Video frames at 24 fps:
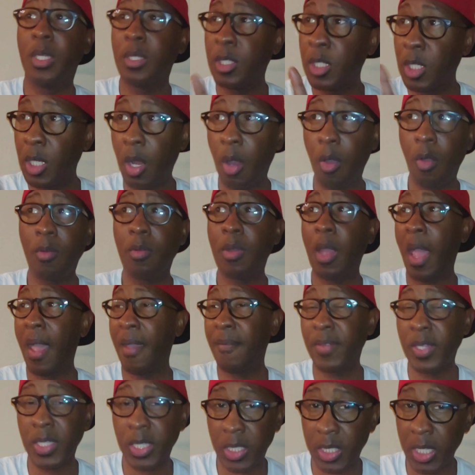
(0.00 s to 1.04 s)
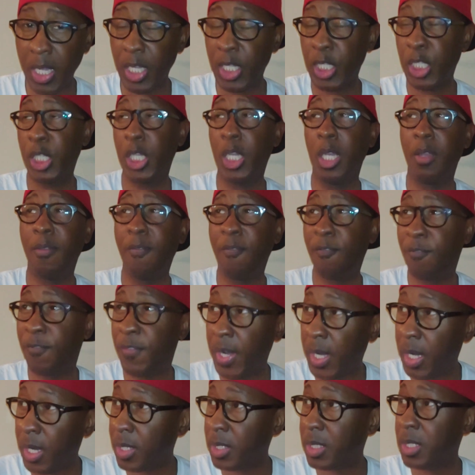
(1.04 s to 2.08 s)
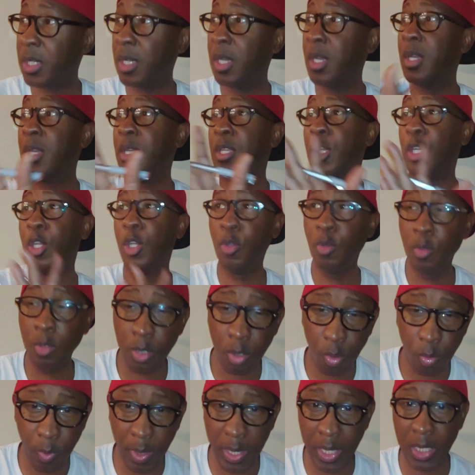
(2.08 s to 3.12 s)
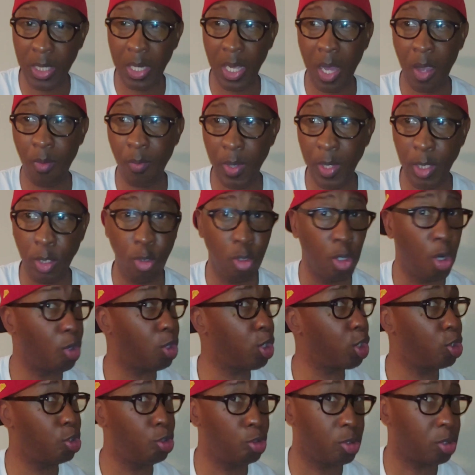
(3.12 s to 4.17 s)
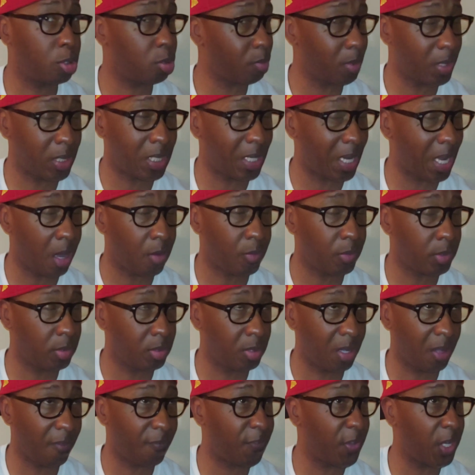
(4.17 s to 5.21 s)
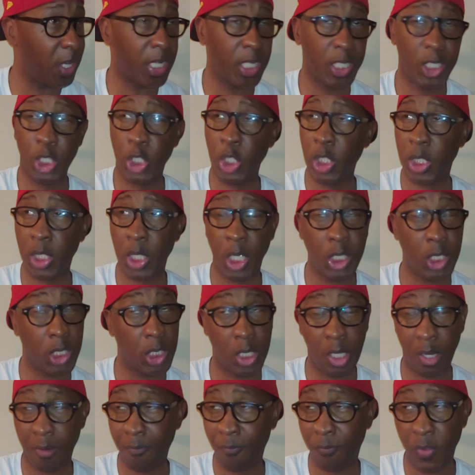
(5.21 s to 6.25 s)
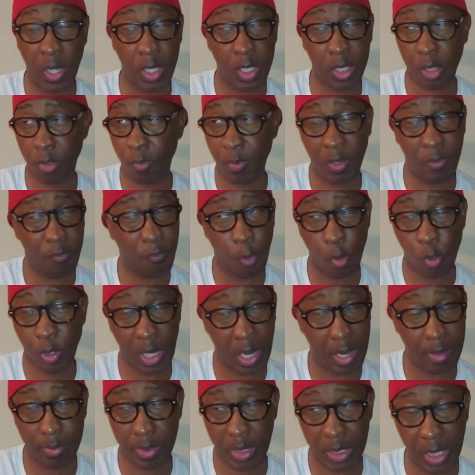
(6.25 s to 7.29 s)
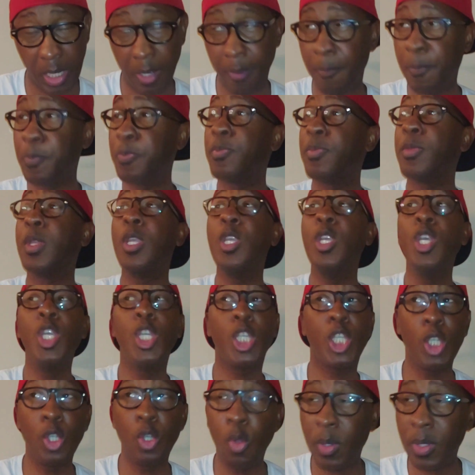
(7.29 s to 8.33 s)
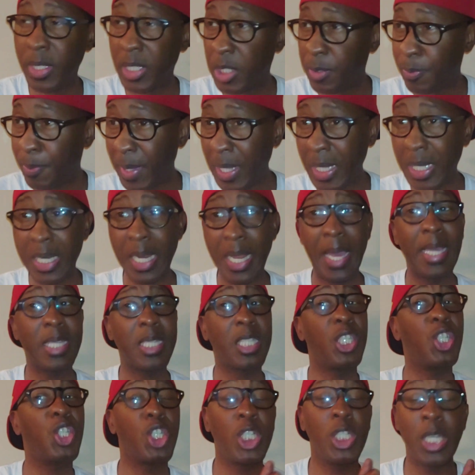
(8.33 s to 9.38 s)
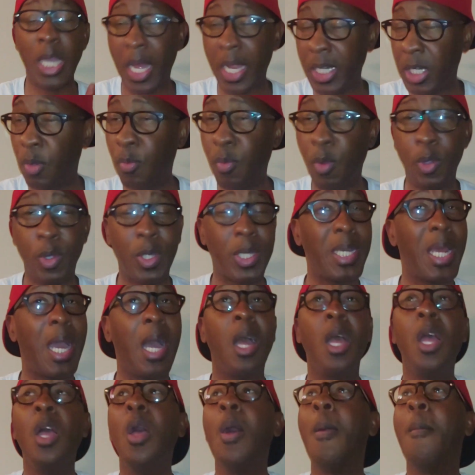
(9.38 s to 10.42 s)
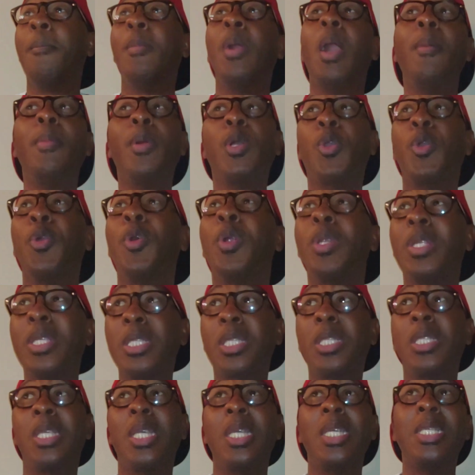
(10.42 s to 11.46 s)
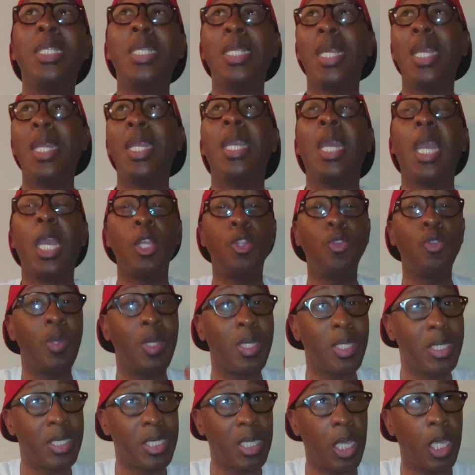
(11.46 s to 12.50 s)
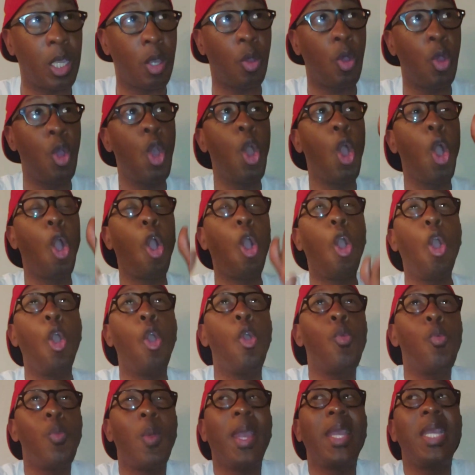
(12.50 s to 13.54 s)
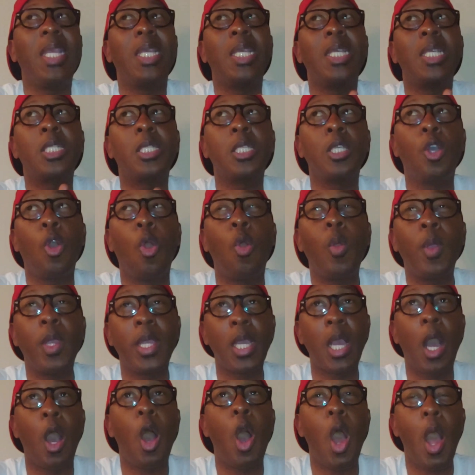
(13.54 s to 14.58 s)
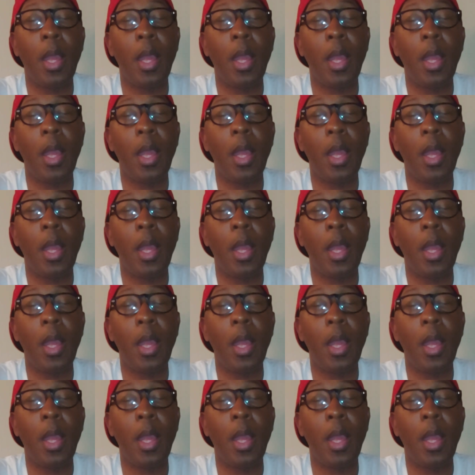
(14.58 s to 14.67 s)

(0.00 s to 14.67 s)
you know, having sex, getting fucked, losing weight that way, you know, because you sweat it out when you get fucked. And she say she getting fucked three, four times a day. She going to spin classes. She out there working out. Mama girl is getting it in, and you can tell her weight is going